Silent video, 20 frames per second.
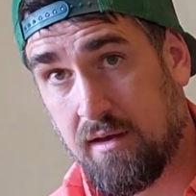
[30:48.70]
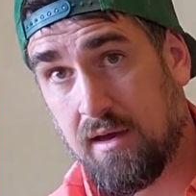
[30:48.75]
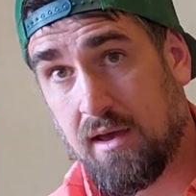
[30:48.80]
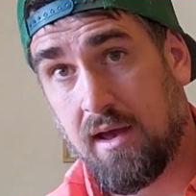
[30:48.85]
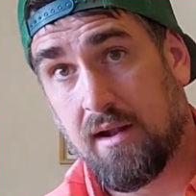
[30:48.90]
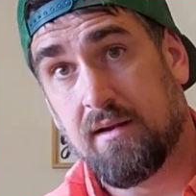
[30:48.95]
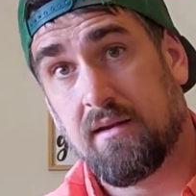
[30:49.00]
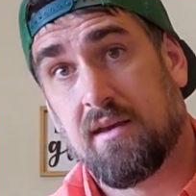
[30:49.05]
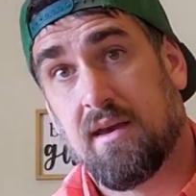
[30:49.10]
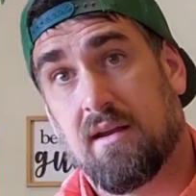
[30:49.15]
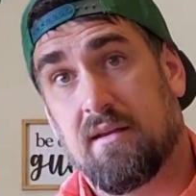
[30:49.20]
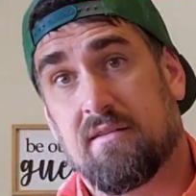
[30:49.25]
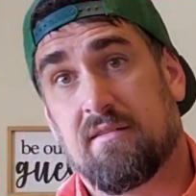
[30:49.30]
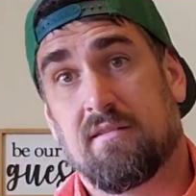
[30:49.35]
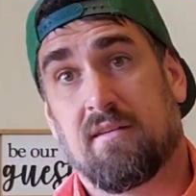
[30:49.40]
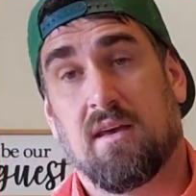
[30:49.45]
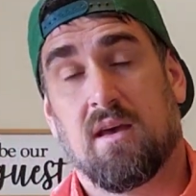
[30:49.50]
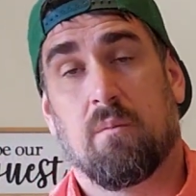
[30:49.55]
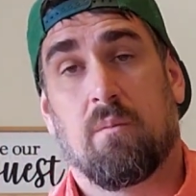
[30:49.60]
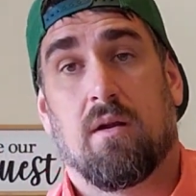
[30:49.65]
and get a
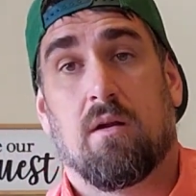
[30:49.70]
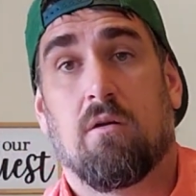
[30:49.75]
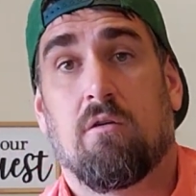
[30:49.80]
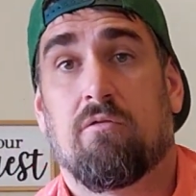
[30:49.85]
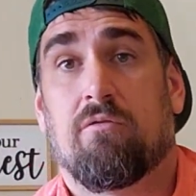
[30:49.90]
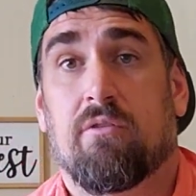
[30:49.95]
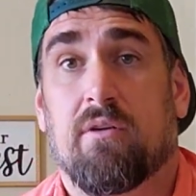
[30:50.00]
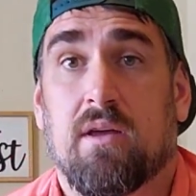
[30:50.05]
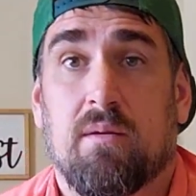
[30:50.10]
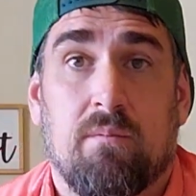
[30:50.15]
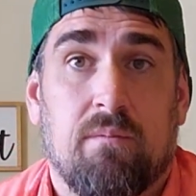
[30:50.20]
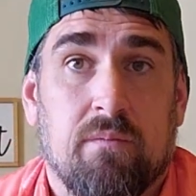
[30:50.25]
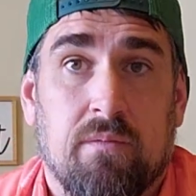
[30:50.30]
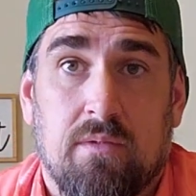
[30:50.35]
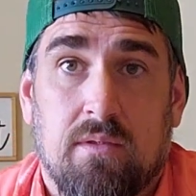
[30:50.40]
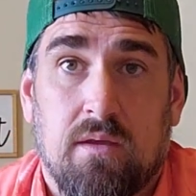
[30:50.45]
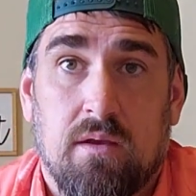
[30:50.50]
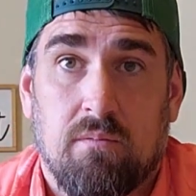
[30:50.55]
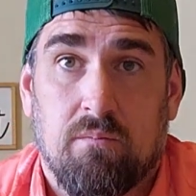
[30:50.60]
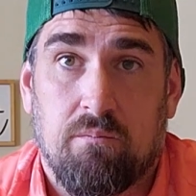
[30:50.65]
skip and hopefully
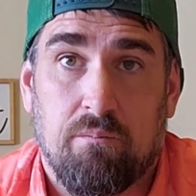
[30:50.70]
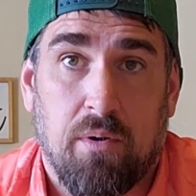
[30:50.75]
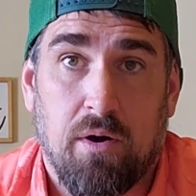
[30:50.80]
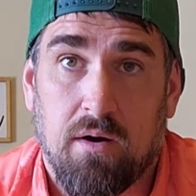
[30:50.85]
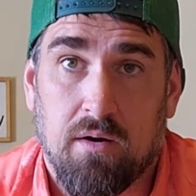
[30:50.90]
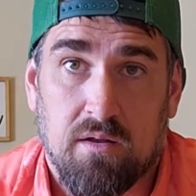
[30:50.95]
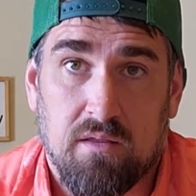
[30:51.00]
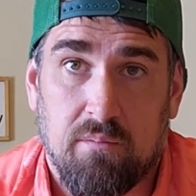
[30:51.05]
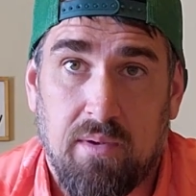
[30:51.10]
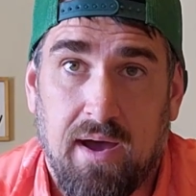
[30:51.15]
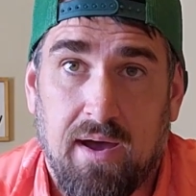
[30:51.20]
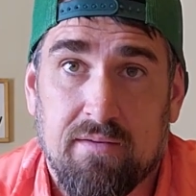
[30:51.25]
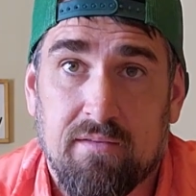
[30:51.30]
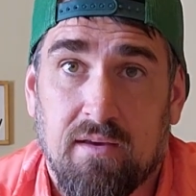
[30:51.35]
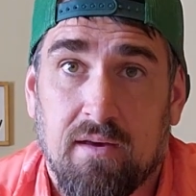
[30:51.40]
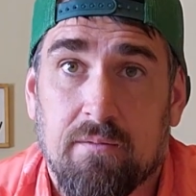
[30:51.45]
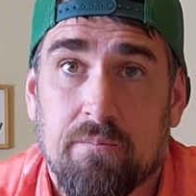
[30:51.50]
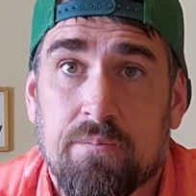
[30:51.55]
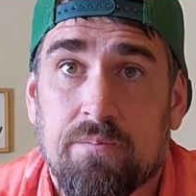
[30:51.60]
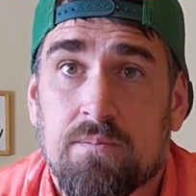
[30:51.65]
park the basket.